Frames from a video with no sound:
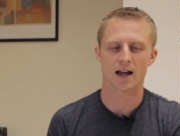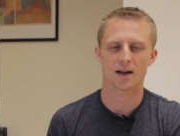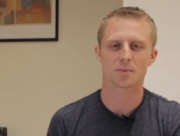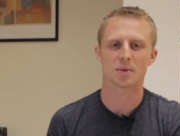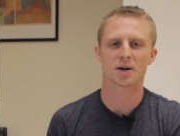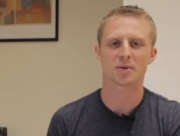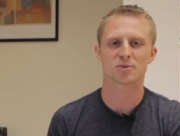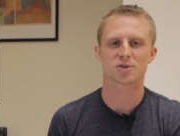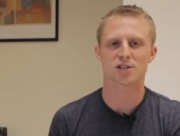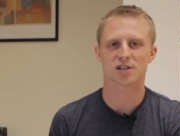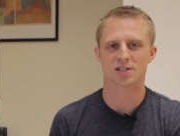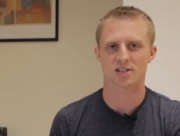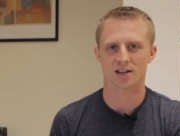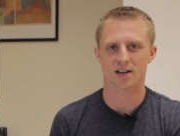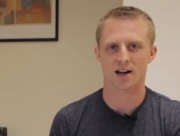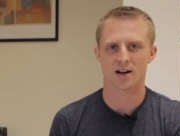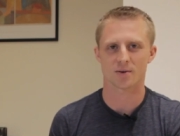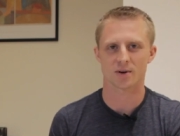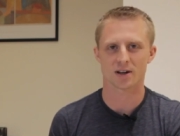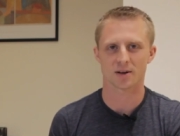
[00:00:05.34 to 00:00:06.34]
Hi, my name is
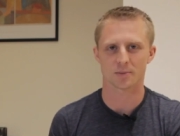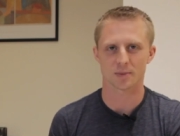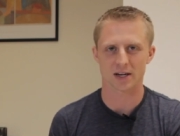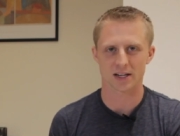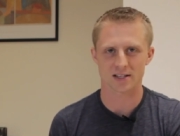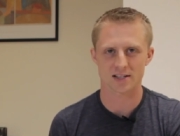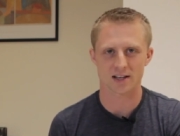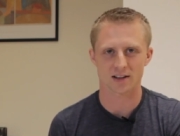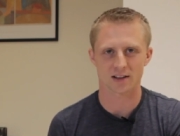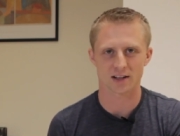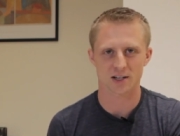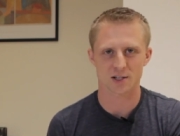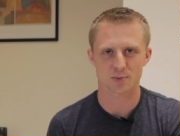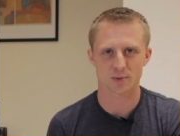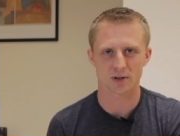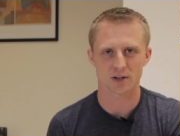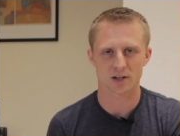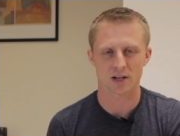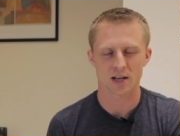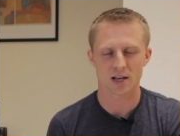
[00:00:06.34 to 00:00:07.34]
Justin Conway. I'm an Excel
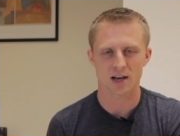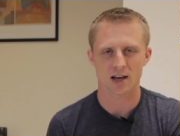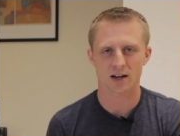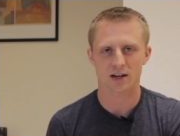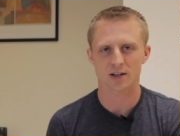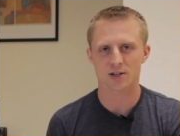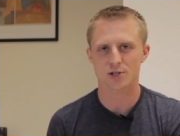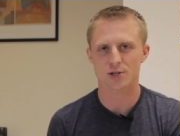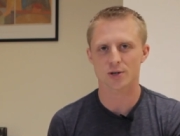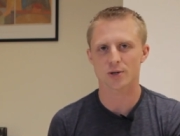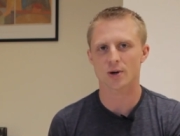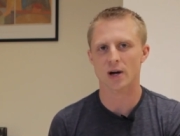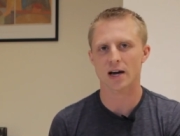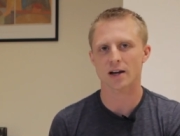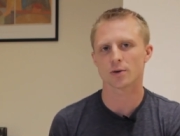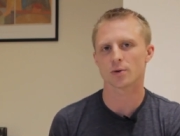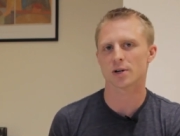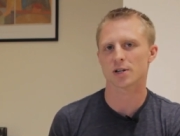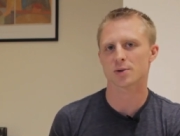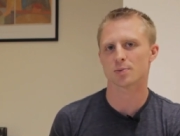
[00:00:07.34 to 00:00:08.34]
expert. I'm going to show you
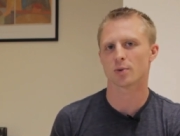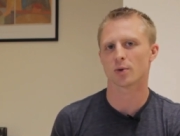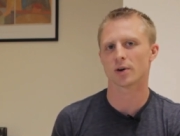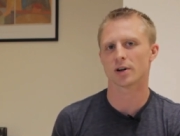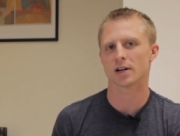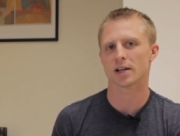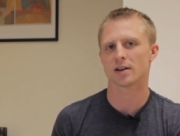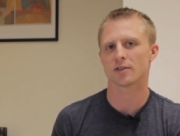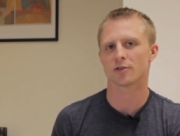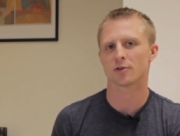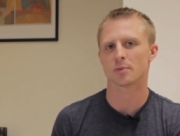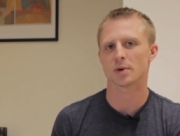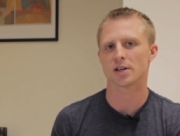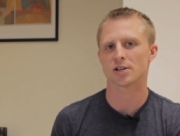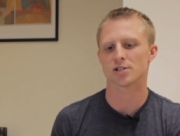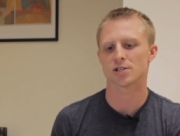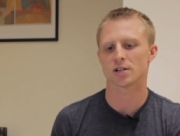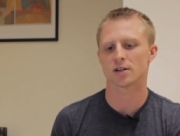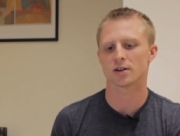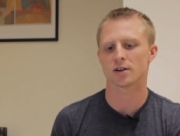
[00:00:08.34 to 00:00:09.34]
how to export
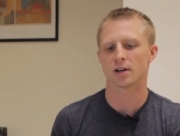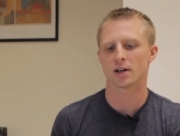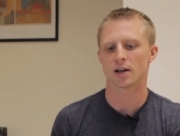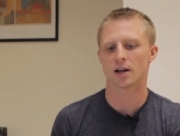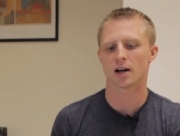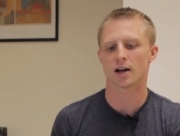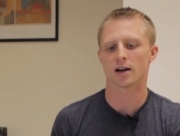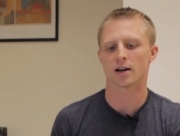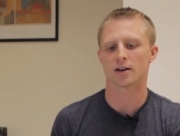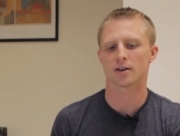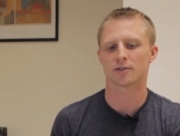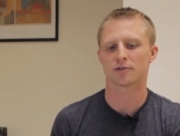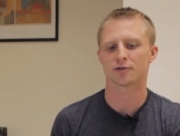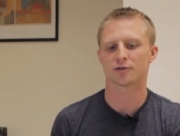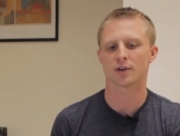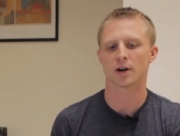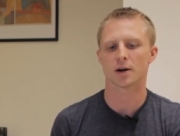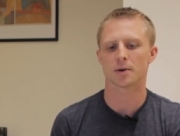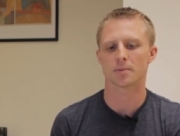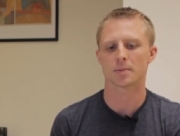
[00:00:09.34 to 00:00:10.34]
information uh,
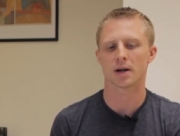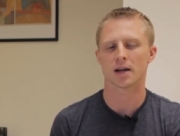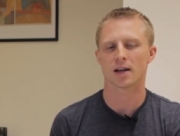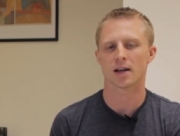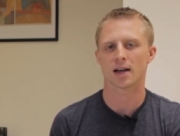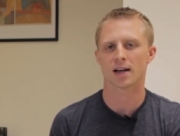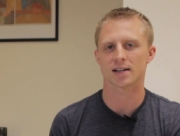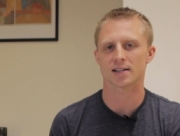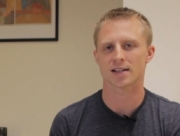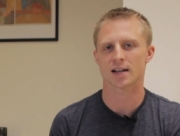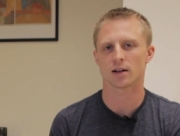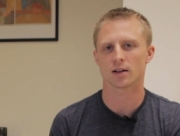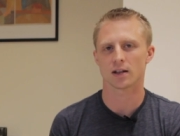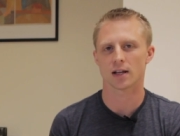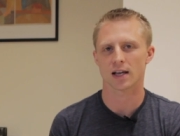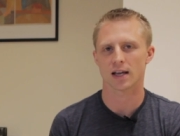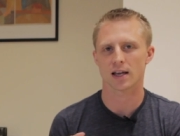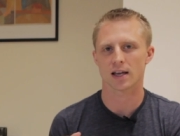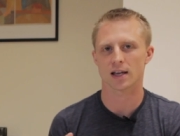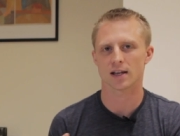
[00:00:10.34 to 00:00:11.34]
from
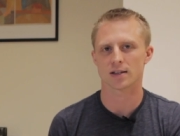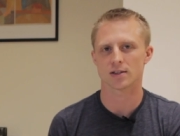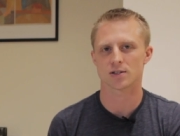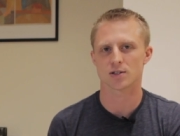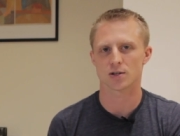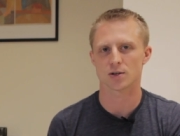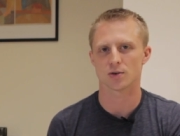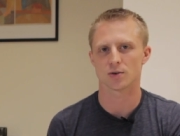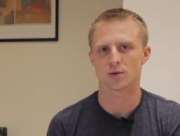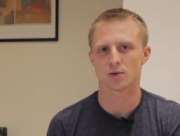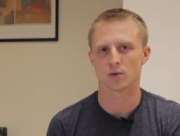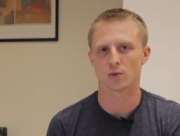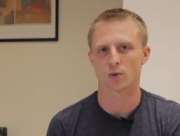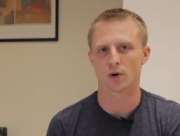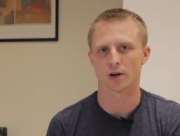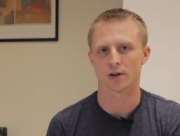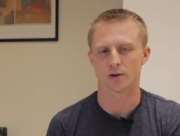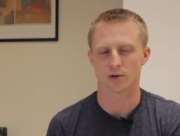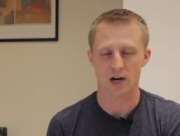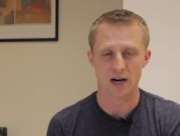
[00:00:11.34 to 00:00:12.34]
Excel into
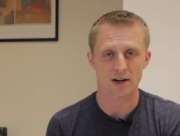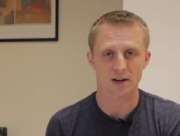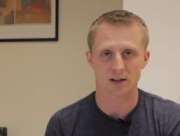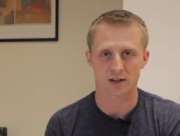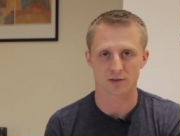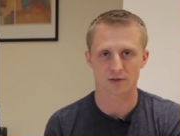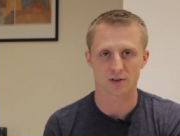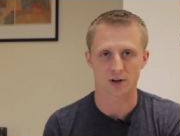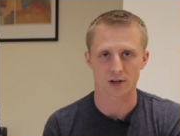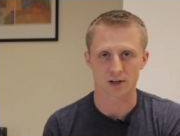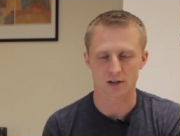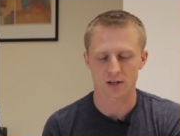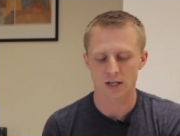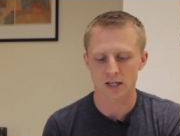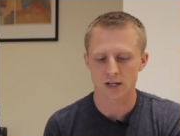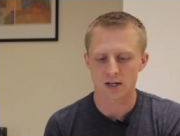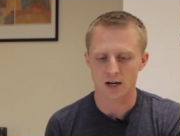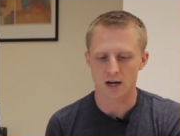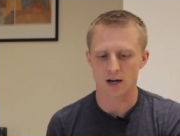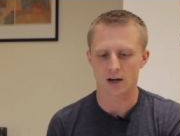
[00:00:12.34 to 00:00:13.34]
Word or how to
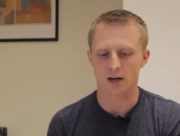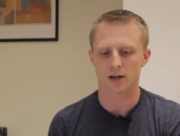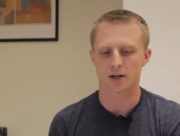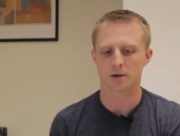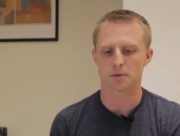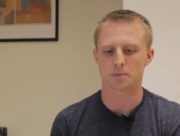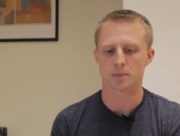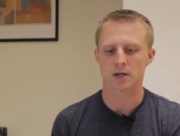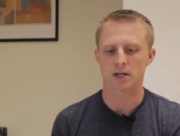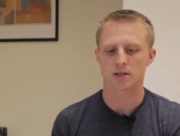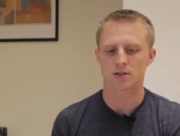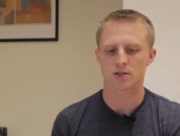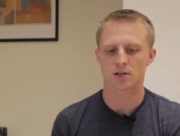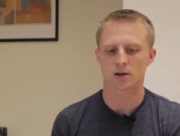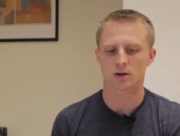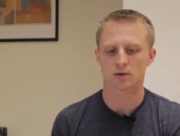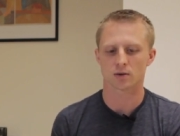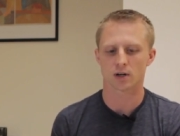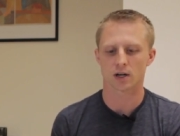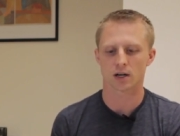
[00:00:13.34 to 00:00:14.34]
convert. Um,
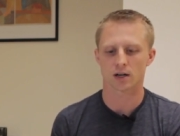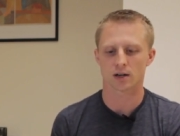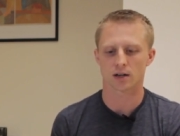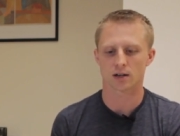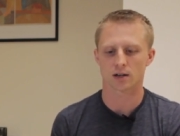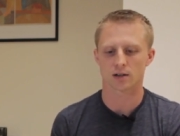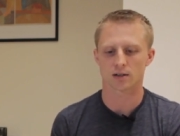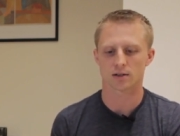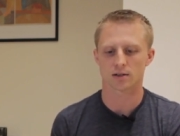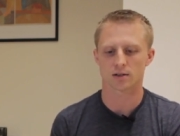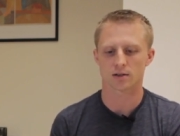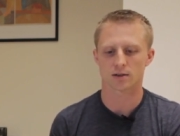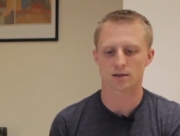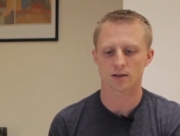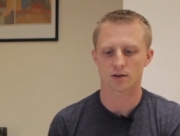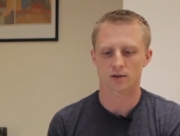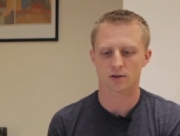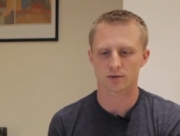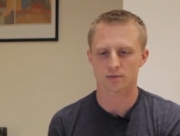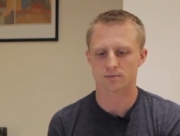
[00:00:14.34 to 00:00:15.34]
so uh,
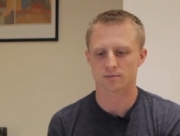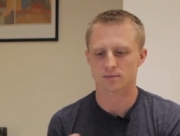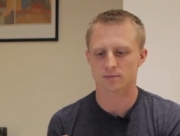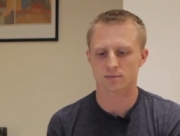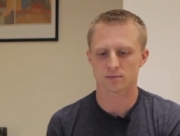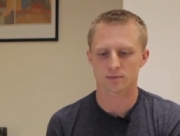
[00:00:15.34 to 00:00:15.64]
there are